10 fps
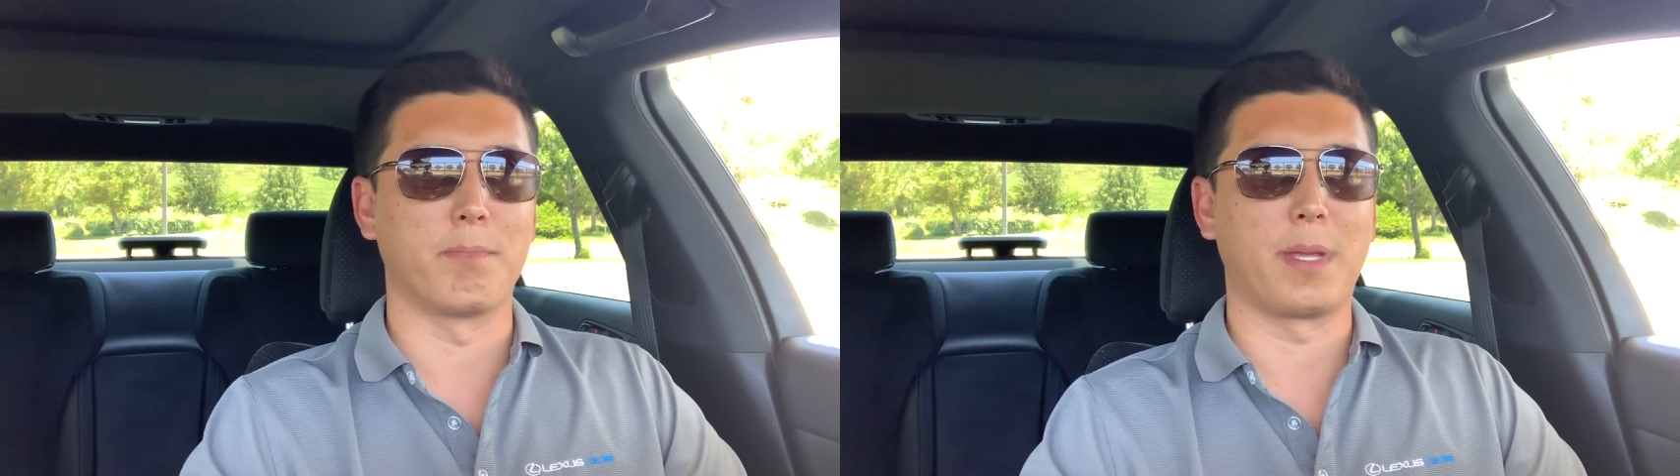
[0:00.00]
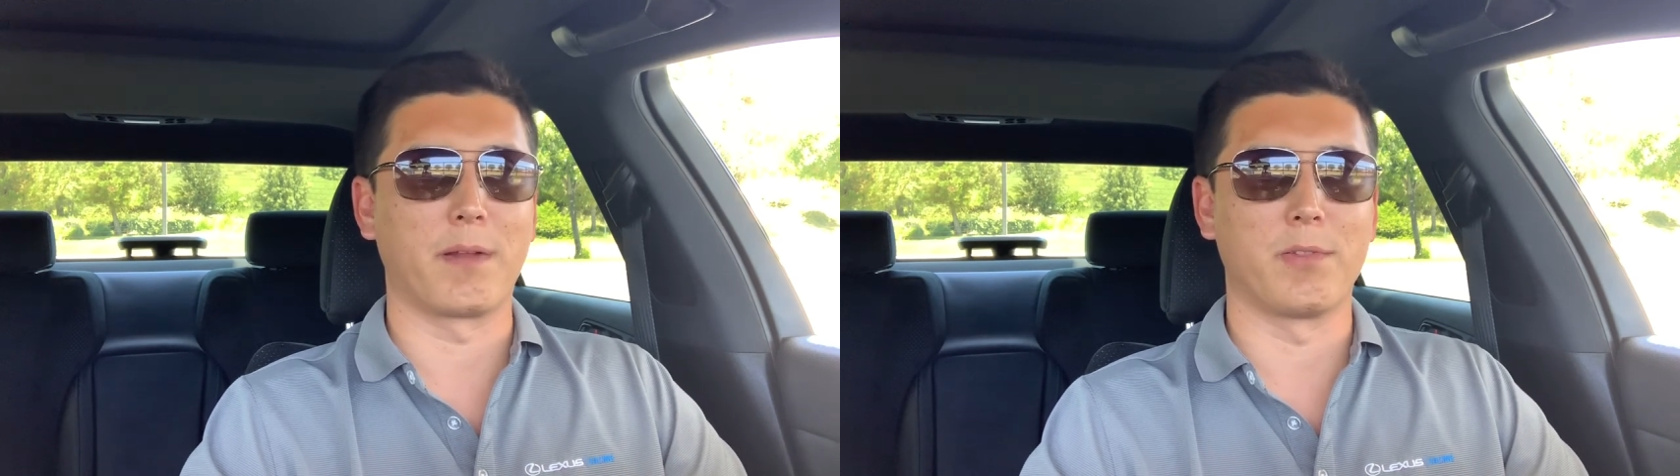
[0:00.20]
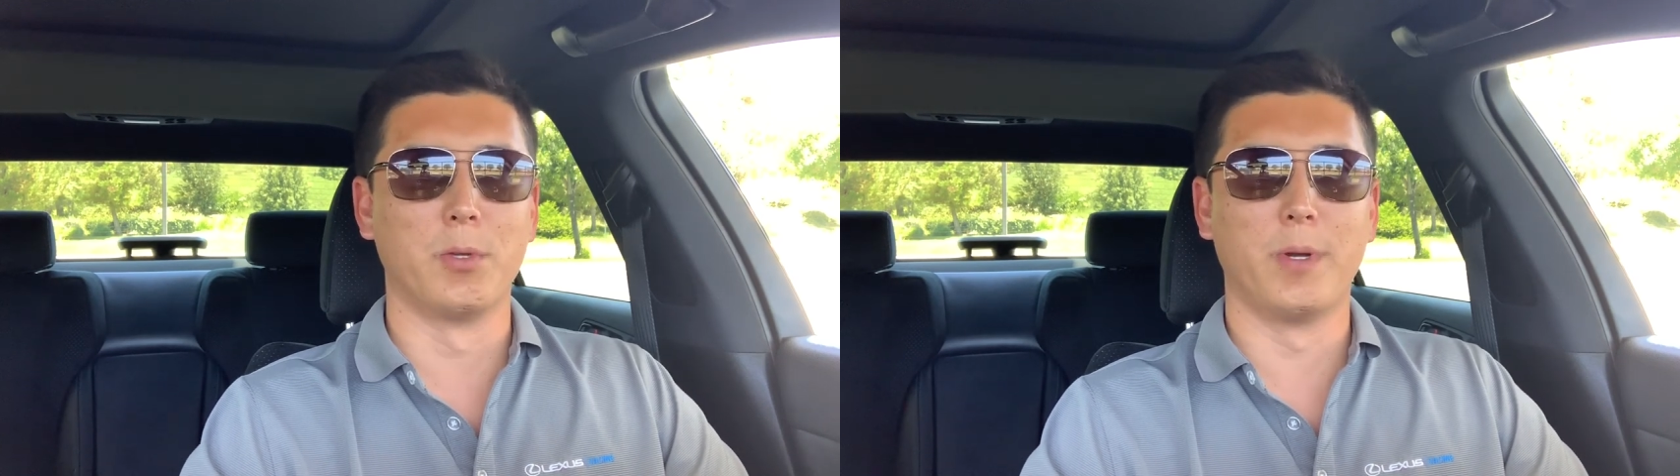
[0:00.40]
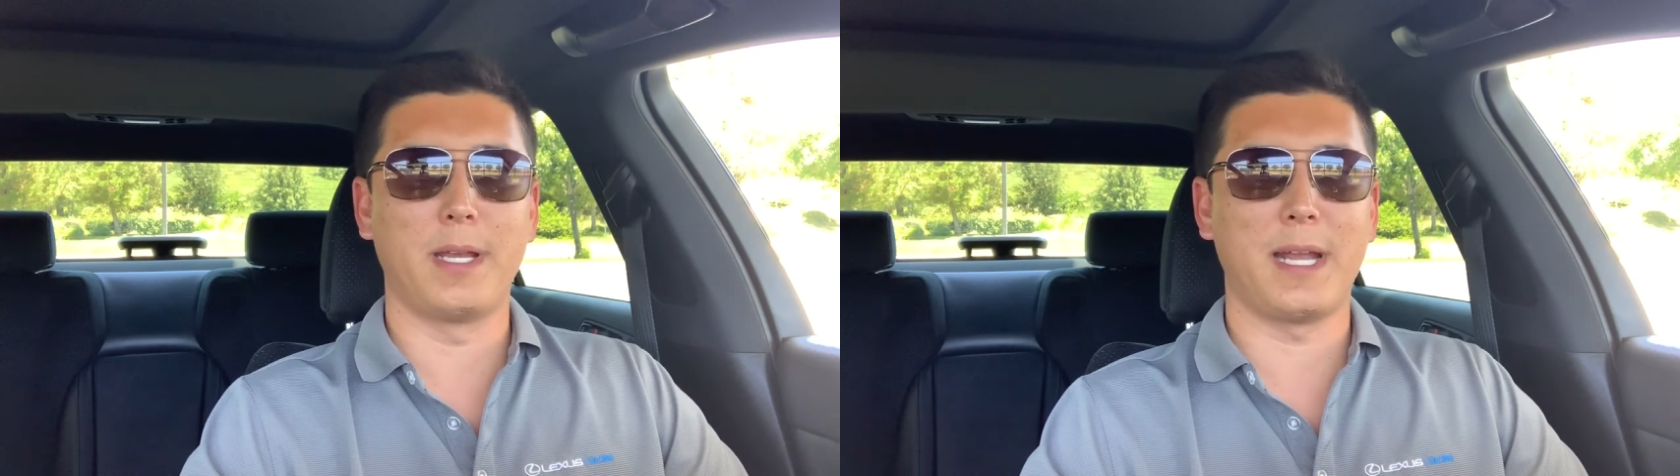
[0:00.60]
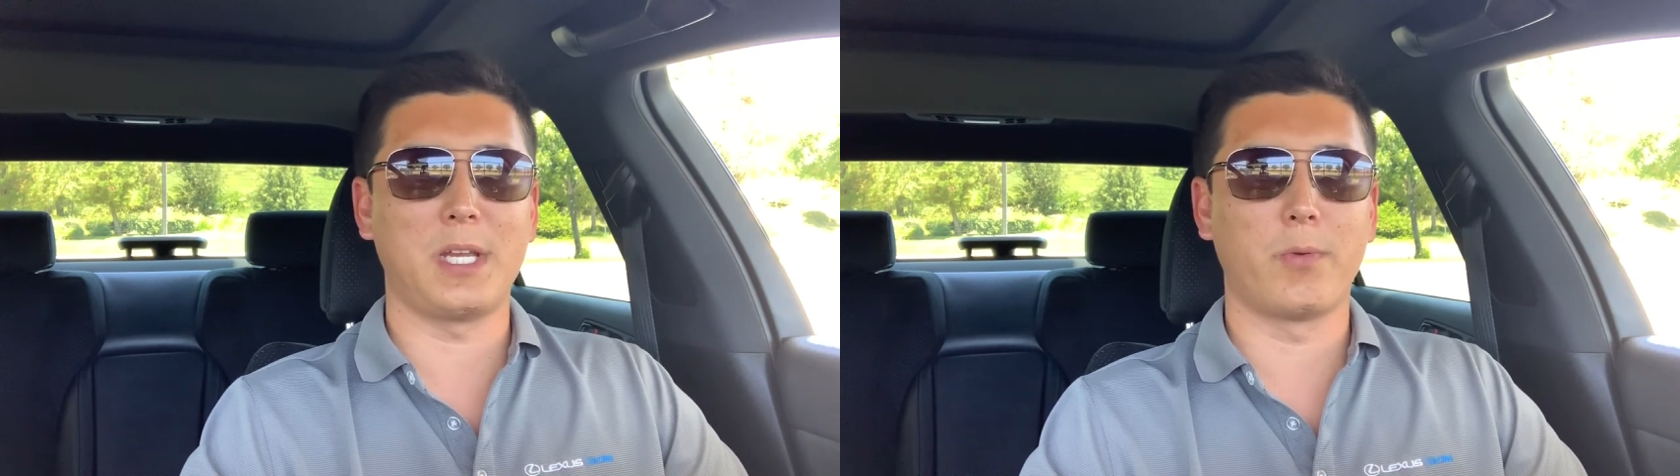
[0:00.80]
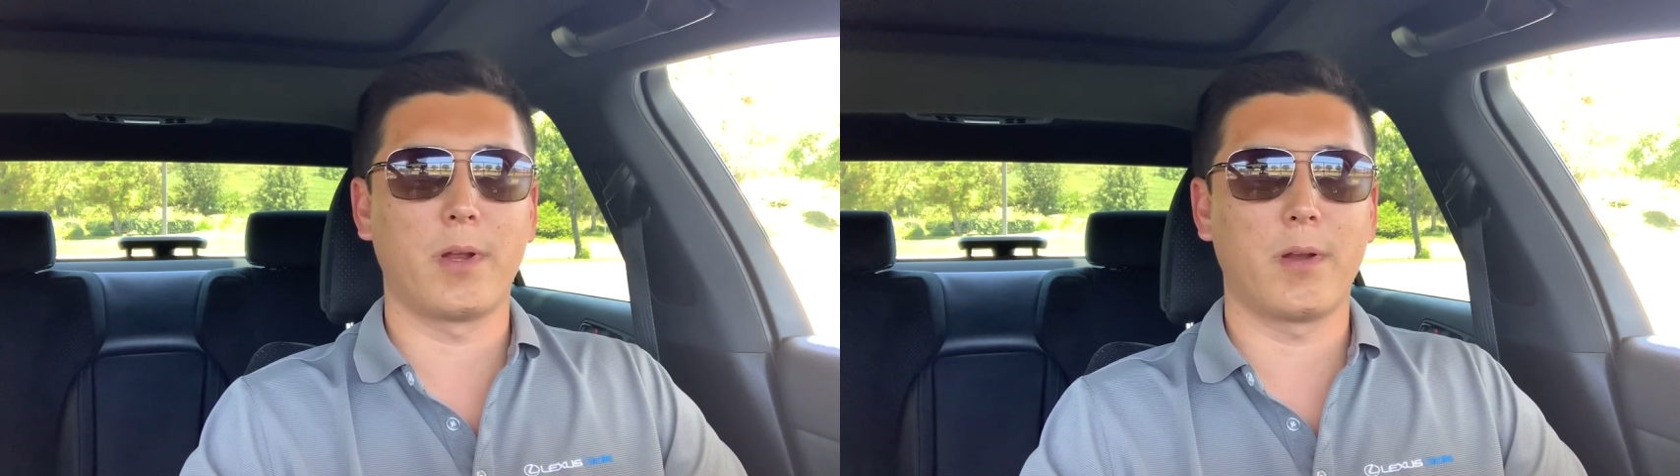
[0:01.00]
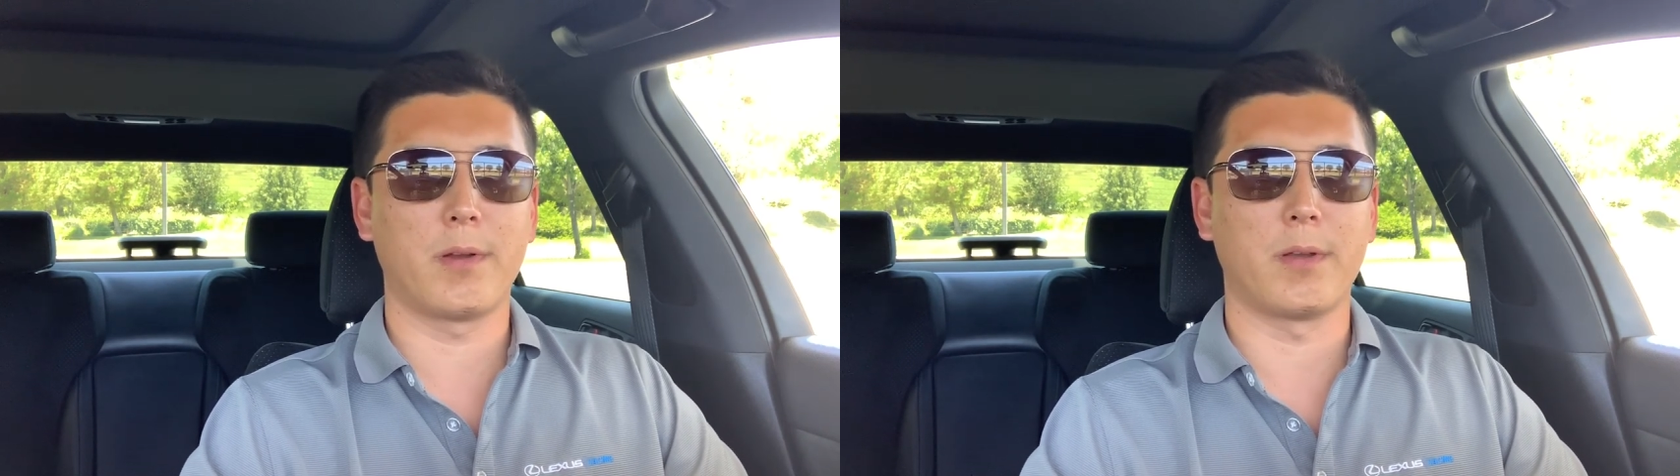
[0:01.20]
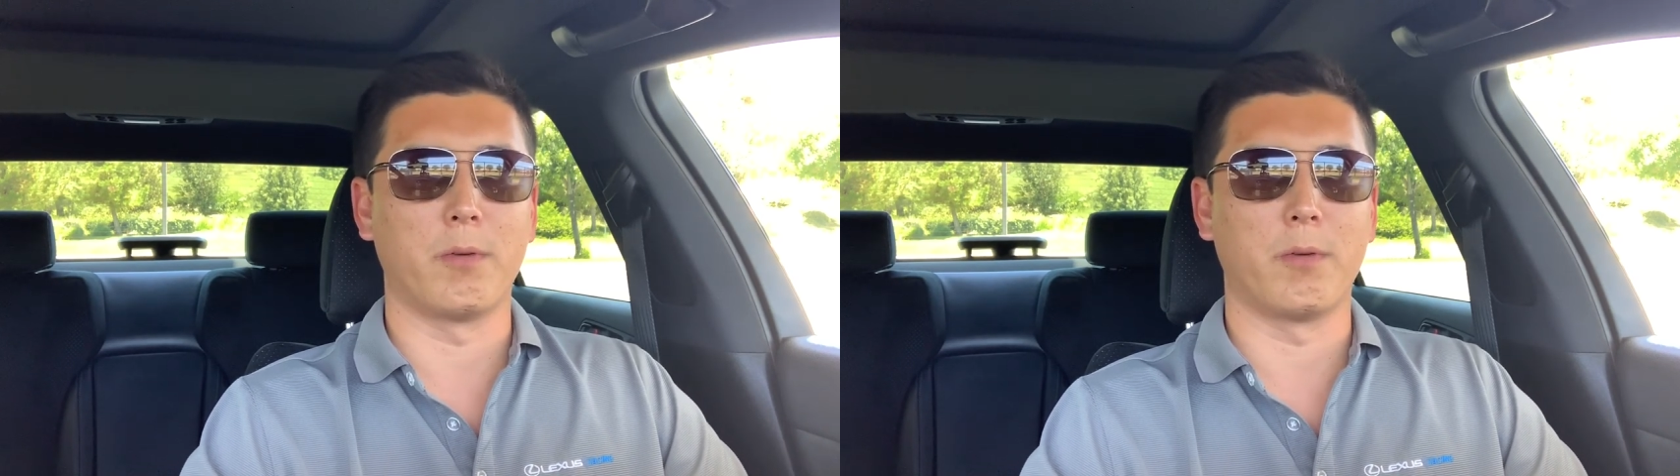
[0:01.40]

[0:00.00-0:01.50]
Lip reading: pink fluid anywhere,